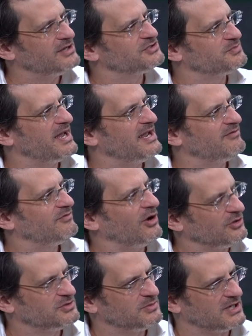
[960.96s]
is Maeve
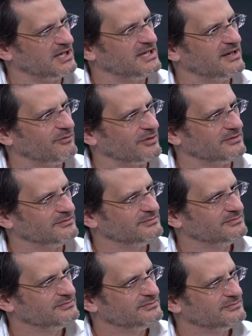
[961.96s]
ultimately different?
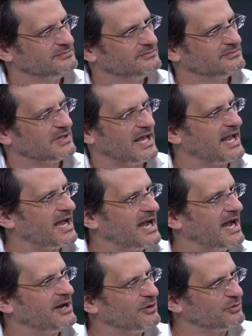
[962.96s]
Like
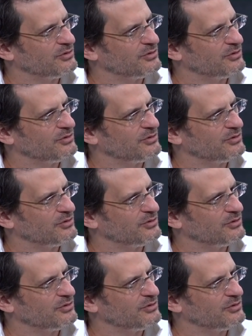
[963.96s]
I don't.